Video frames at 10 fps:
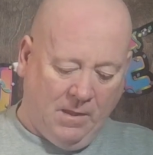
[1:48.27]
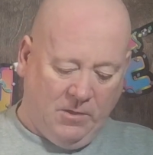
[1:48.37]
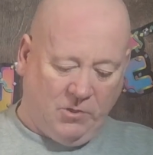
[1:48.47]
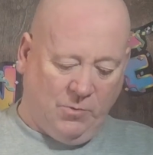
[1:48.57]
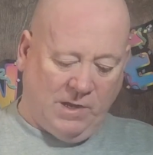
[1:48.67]

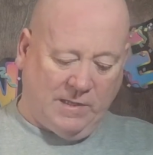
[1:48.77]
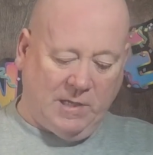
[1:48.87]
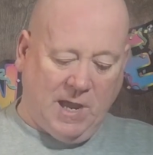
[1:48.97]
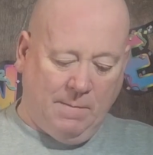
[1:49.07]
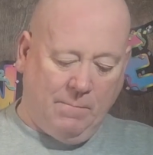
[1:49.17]
So we got
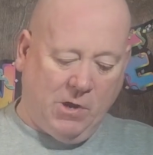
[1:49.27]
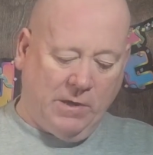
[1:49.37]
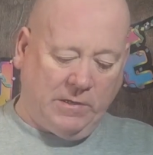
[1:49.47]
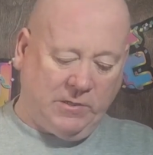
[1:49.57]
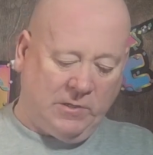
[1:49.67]
10
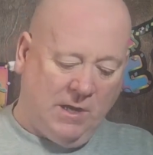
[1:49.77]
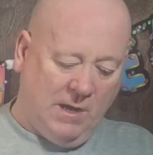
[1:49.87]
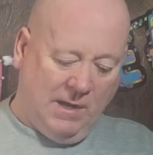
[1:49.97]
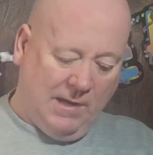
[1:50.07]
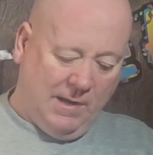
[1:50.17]
bucks.
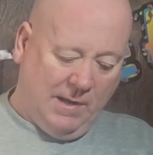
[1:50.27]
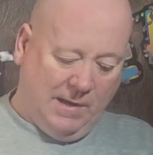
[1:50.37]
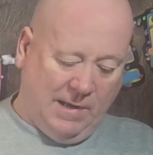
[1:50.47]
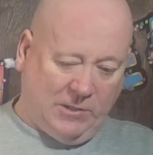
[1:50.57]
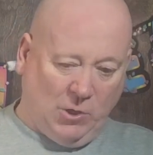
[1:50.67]

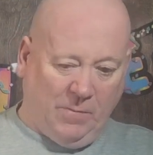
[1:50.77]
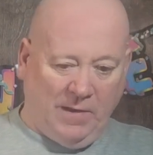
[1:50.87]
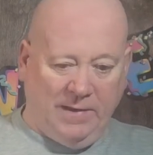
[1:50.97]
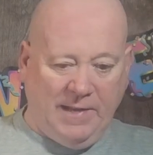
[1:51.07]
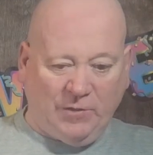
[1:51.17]
Let's hope at
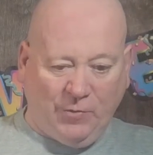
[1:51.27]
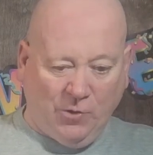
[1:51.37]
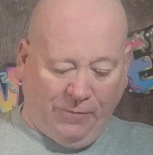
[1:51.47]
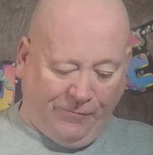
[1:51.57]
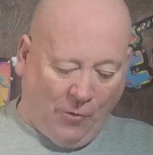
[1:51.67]
least for
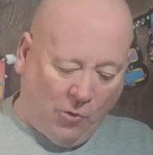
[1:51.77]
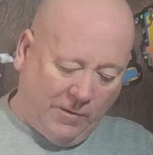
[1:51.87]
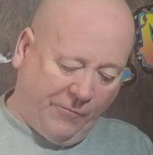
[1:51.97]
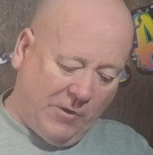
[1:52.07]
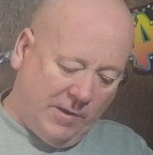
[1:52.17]
a four
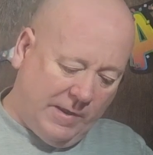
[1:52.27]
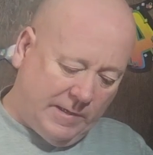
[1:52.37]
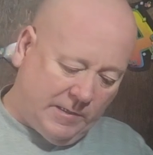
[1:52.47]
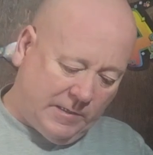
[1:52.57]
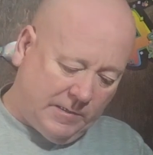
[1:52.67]
in front of
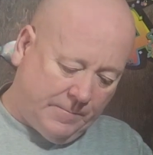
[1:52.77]
this.